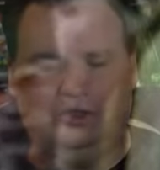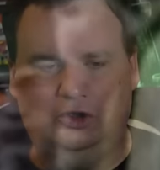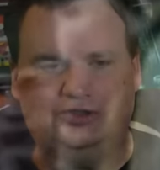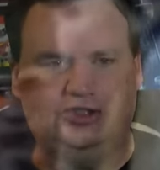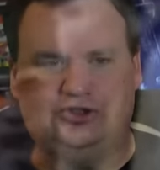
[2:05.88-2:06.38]

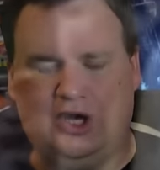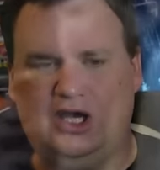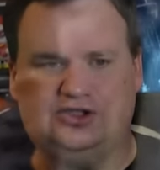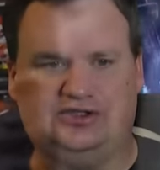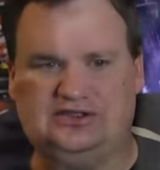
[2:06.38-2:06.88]
looked at
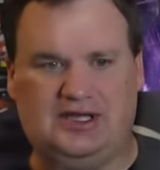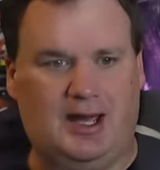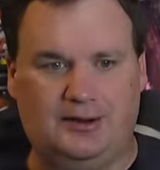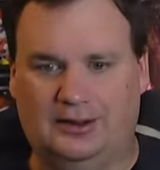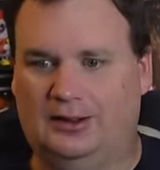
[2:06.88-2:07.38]
Josh and
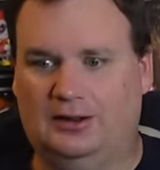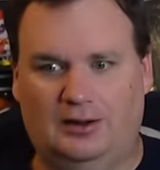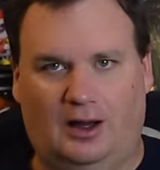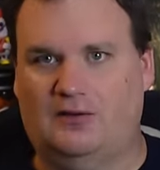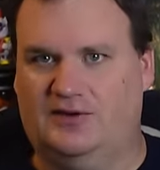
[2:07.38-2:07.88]
said,
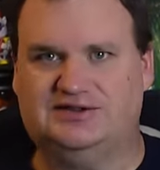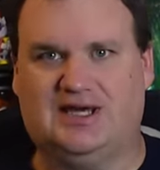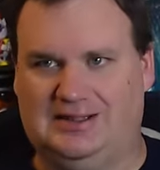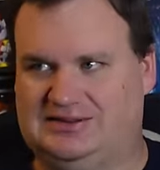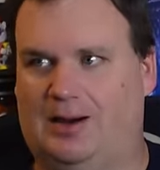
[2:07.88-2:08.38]
oh, this
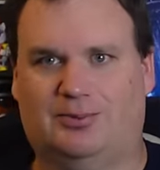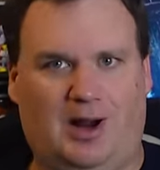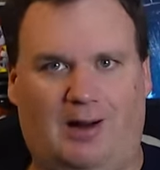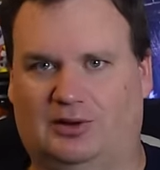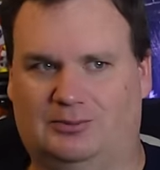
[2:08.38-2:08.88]
guy's got
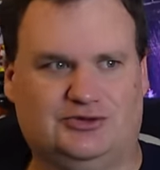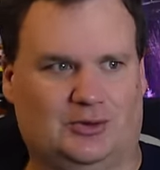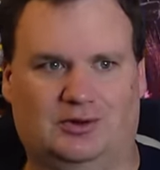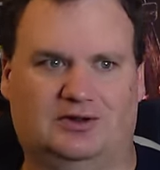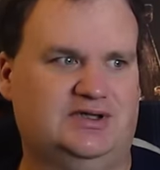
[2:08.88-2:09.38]
problems,
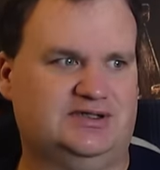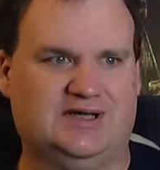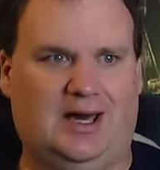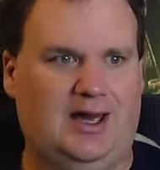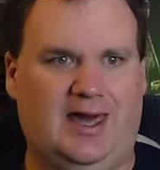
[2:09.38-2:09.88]
or this
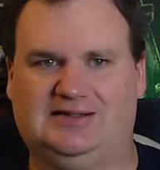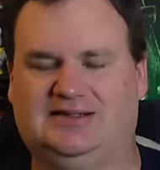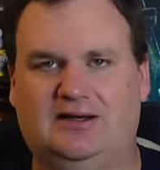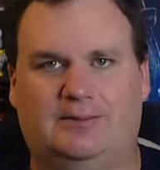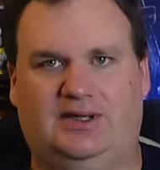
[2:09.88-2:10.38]
guy has
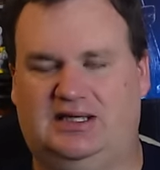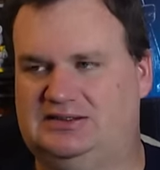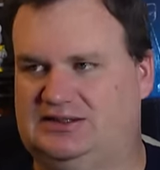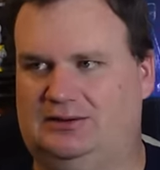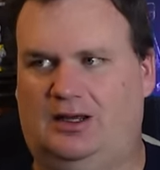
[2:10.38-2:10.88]

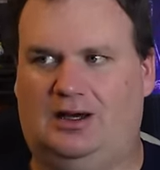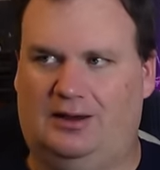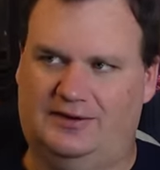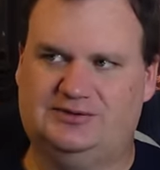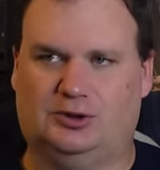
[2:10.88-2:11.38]
enemies, and
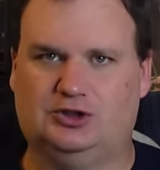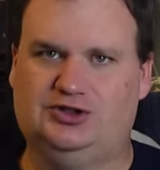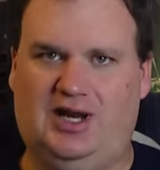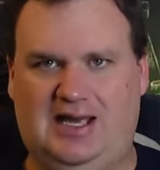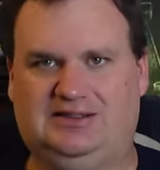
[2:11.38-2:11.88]
ah, this
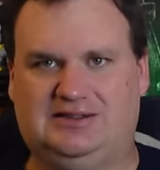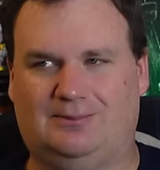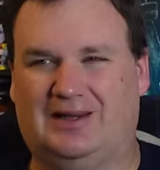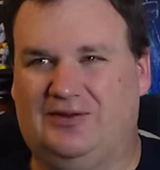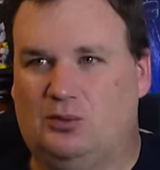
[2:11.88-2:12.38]
person hates
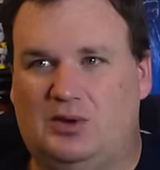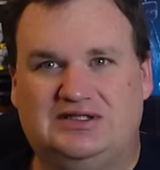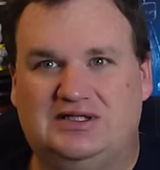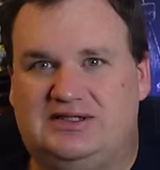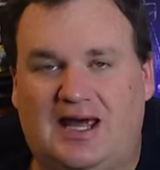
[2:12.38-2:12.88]
him. Like, there
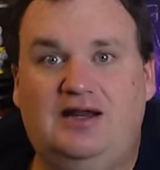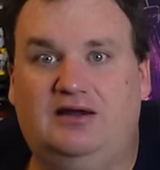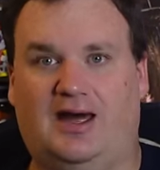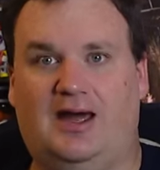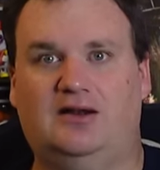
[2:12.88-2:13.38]
wasn't any
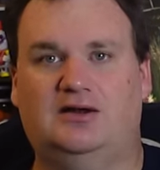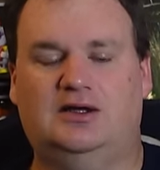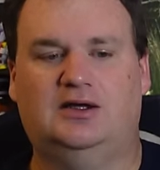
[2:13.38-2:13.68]
of that.